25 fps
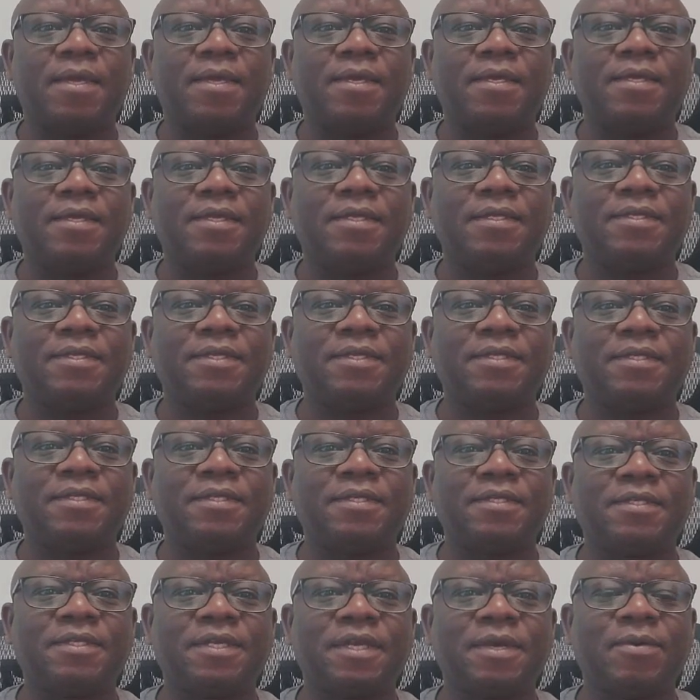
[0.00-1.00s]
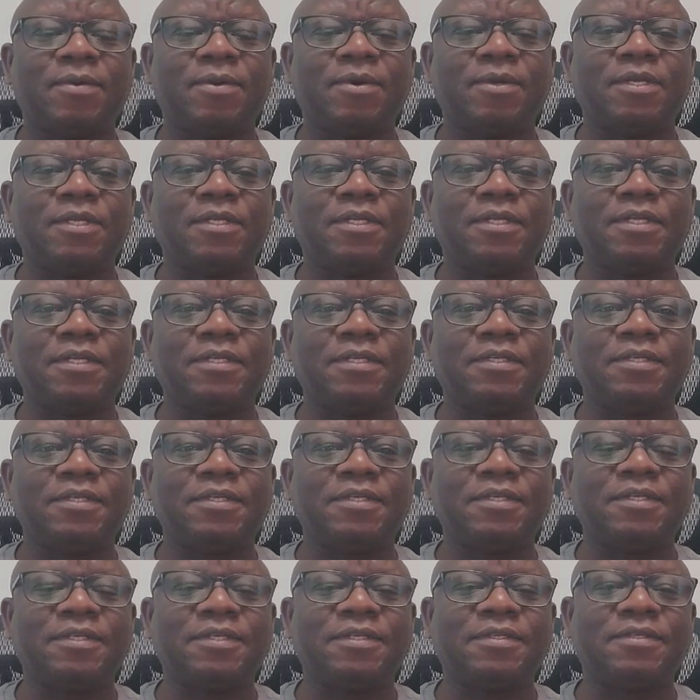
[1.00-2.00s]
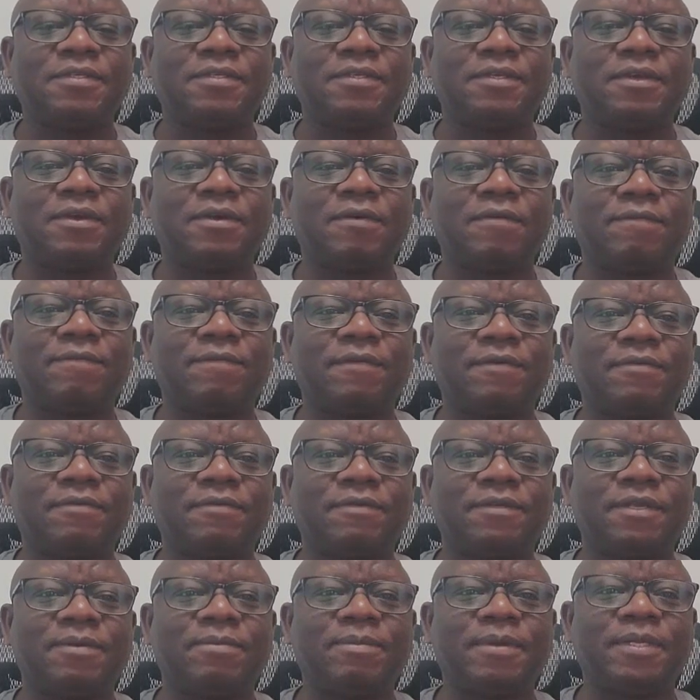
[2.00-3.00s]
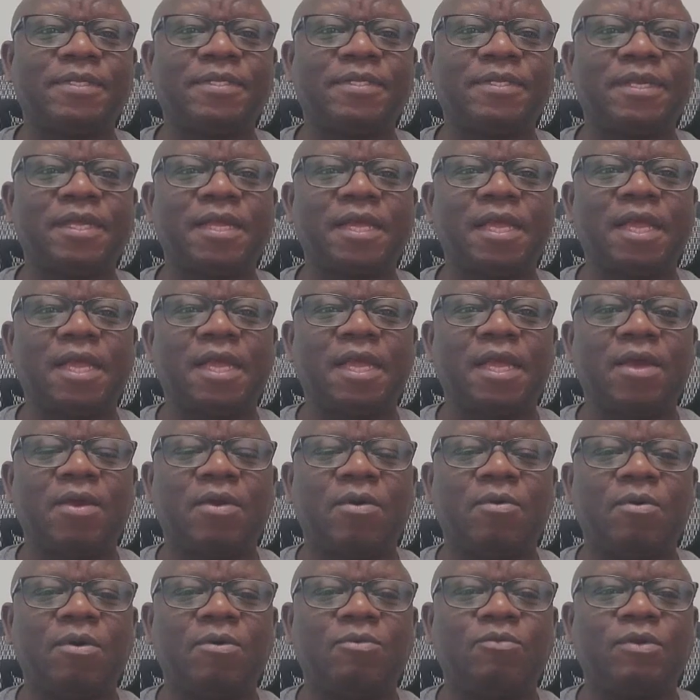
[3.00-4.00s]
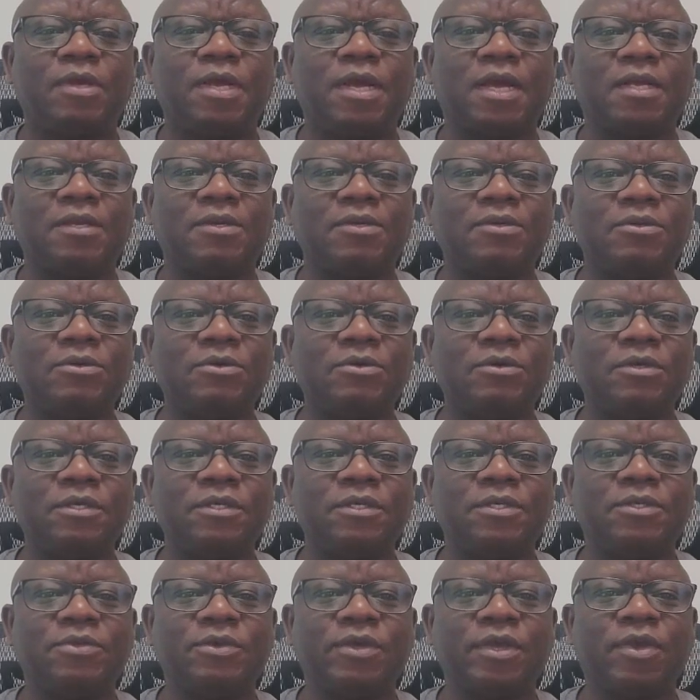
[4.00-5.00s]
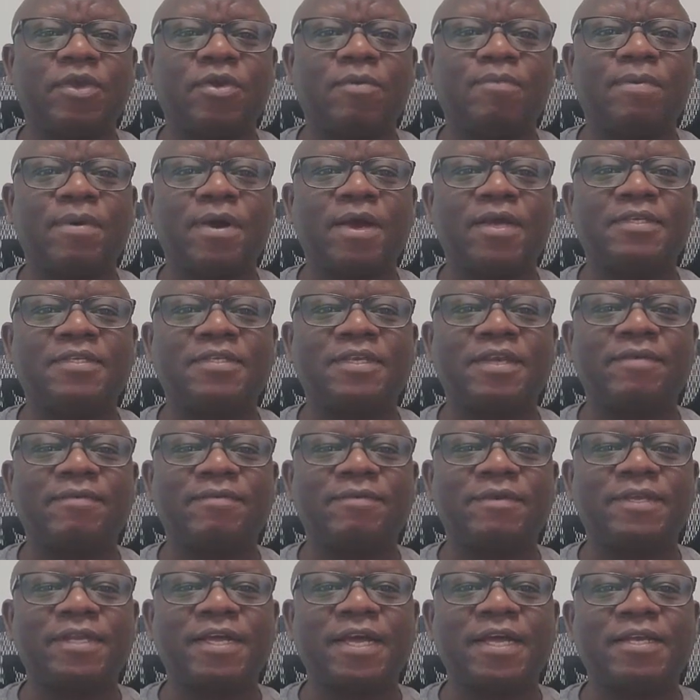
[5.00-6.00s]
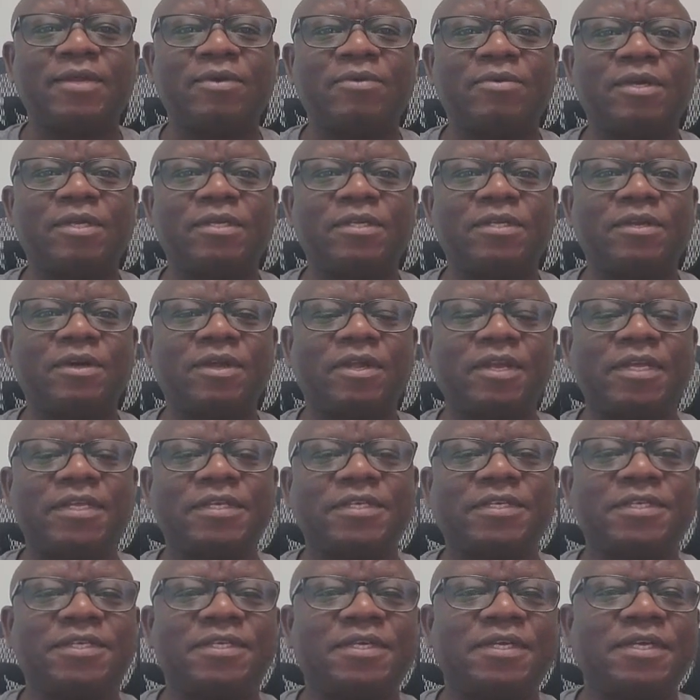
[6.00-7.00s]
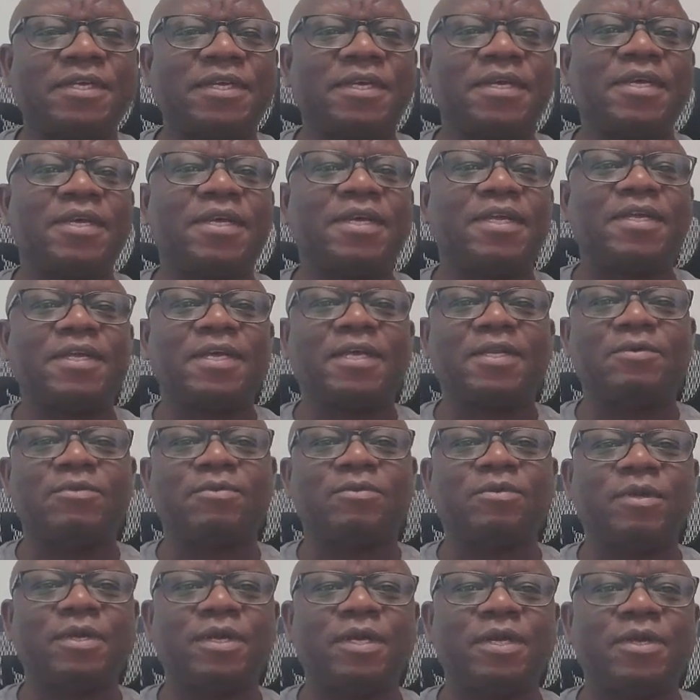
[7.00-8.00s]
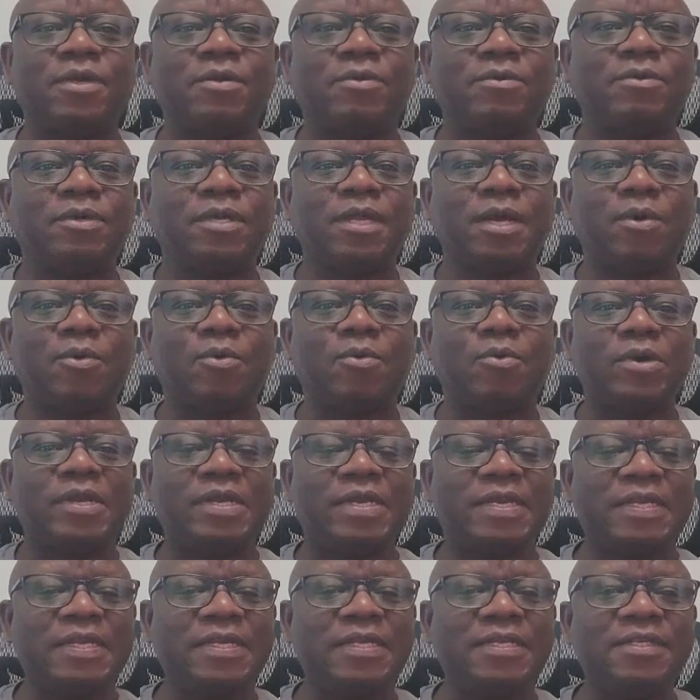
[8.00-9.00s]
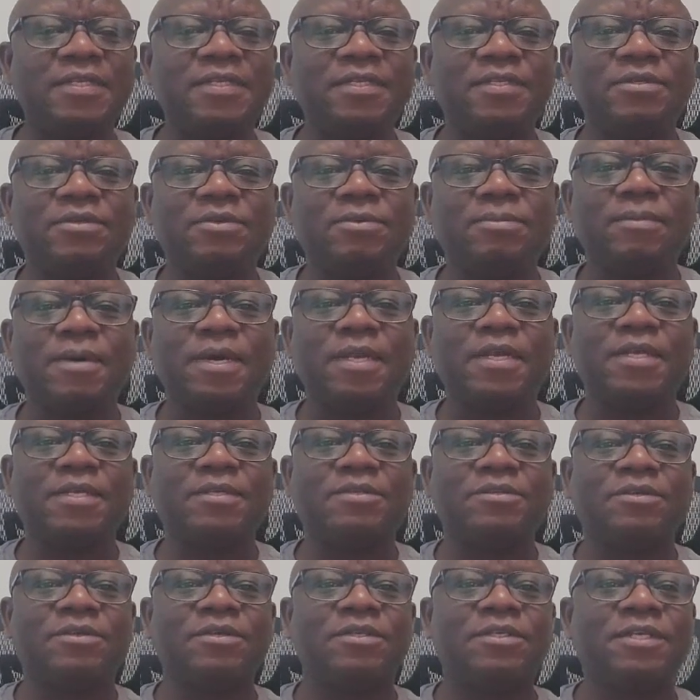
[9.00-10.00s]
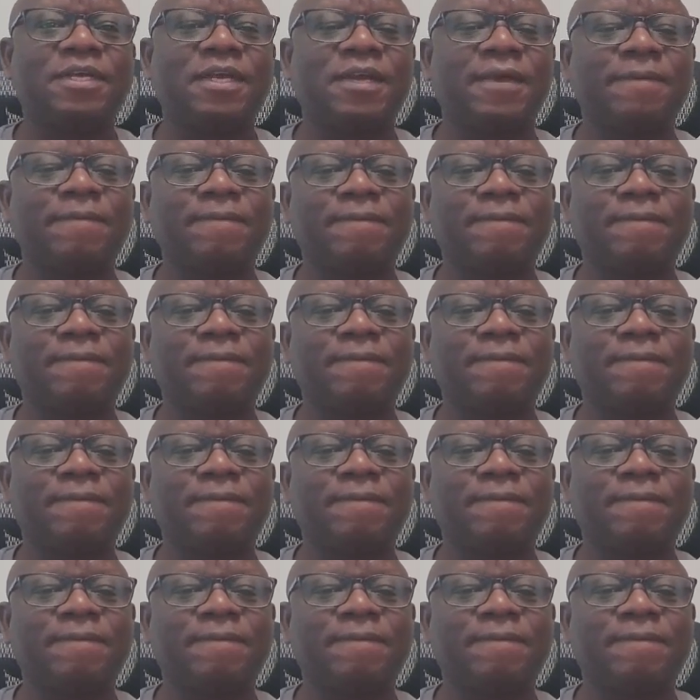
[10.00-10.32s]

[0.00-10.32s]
it is what it is. It is unfortunate, but what we can do is to equip ourselves with the adequate knowledge that we need to manage such